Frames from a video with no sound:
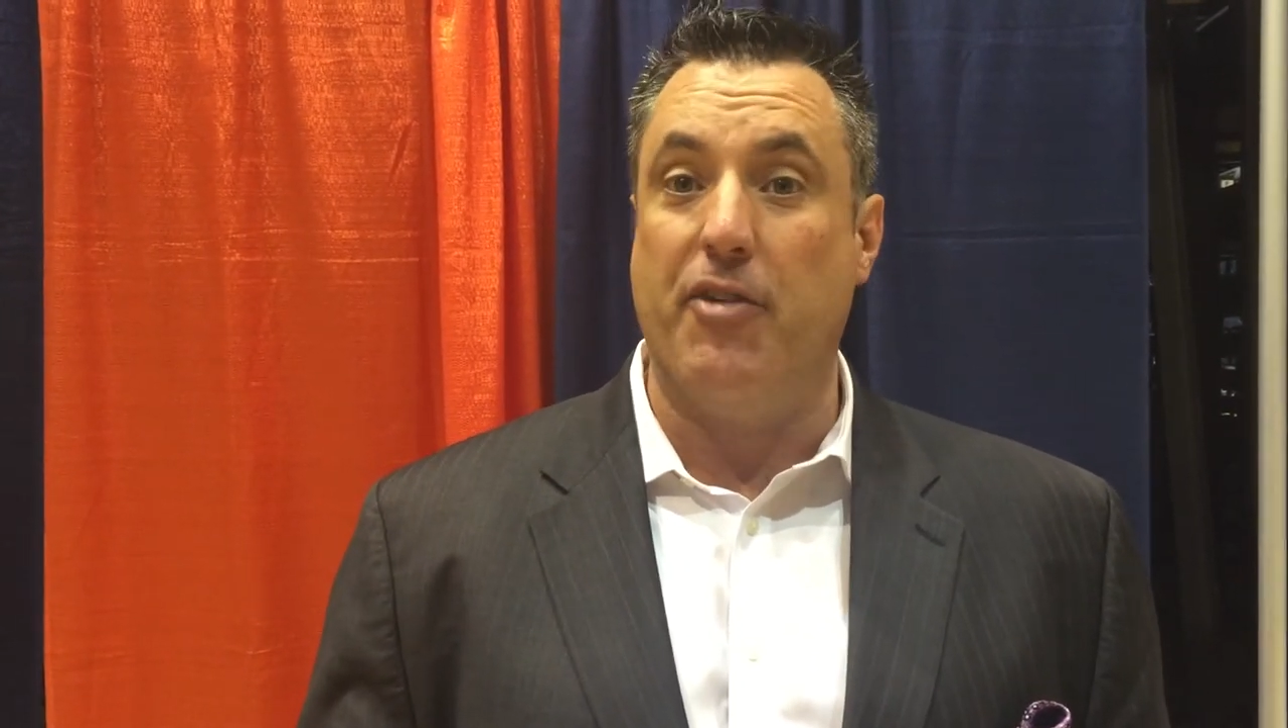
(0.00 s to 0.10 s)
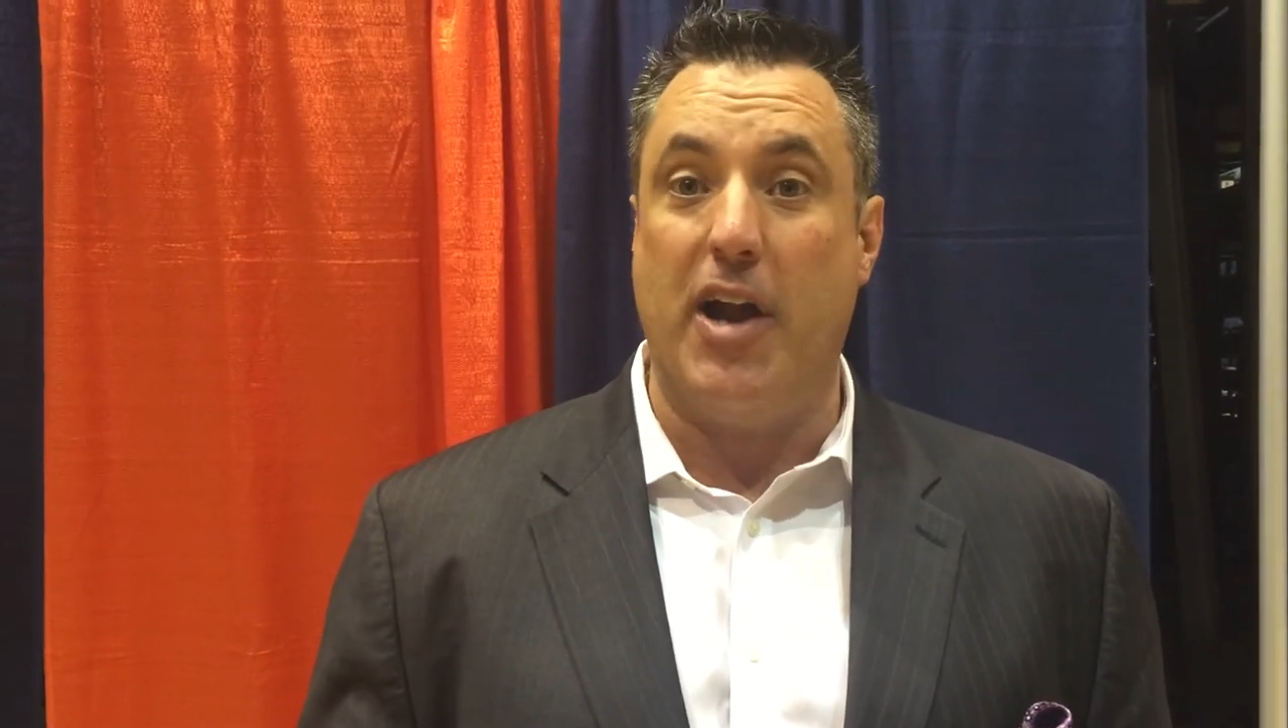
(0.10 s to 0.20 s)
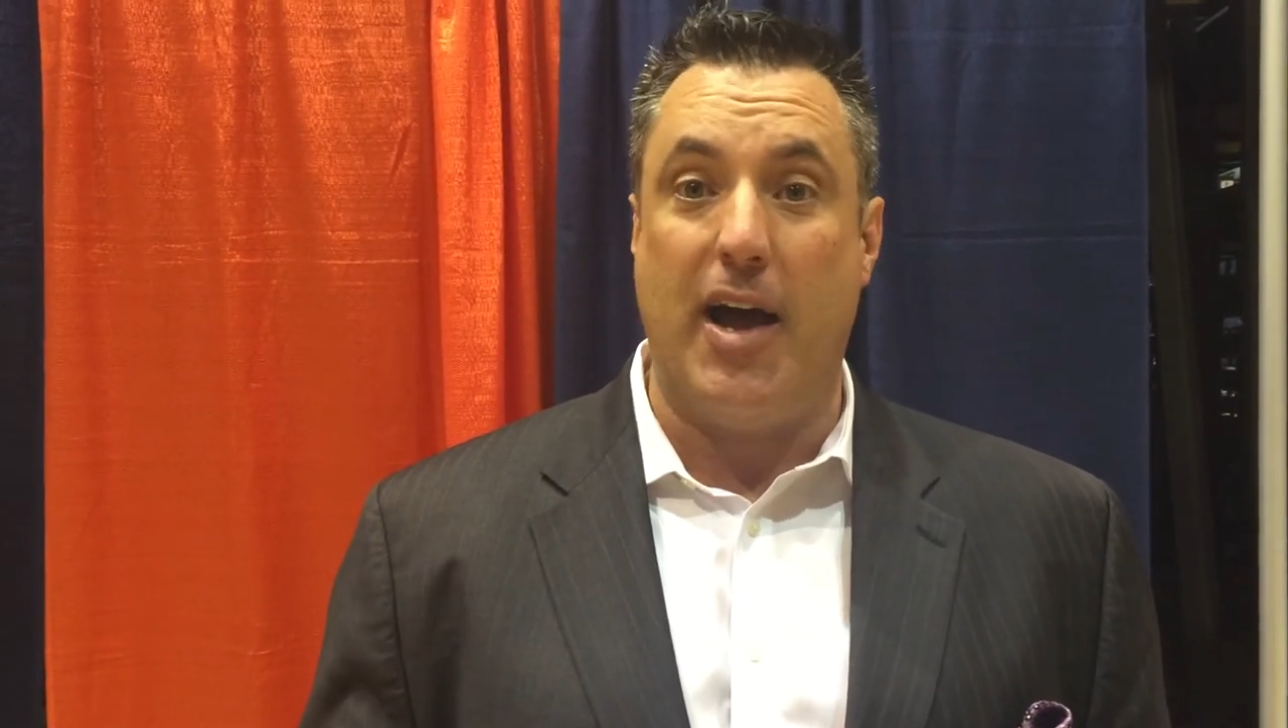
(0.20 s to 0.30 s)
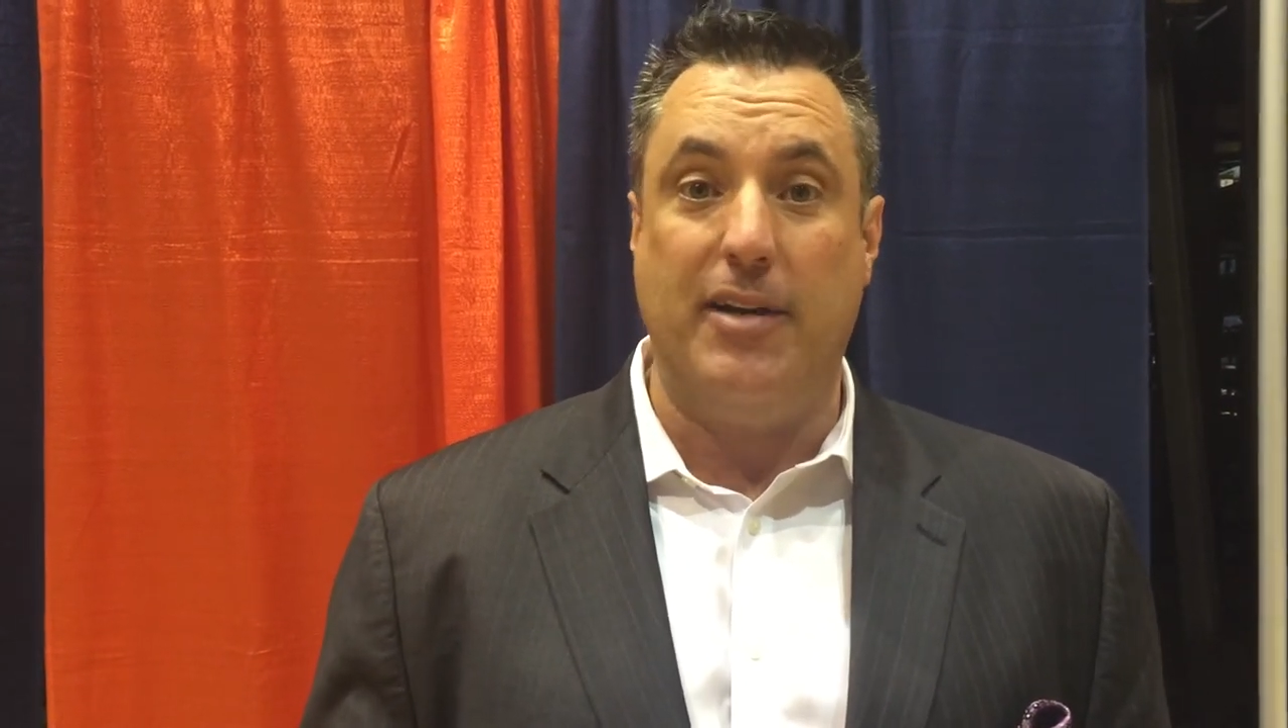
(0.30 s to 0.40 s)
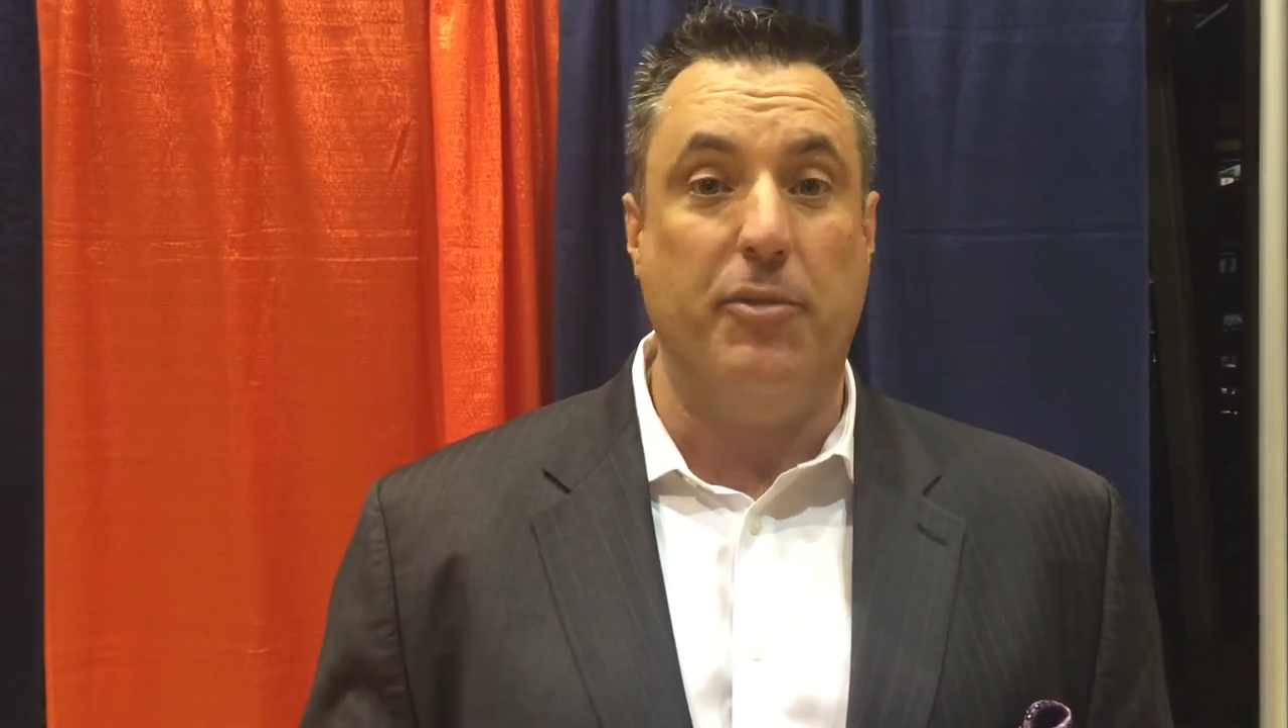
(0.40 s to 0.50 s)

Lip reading: every night.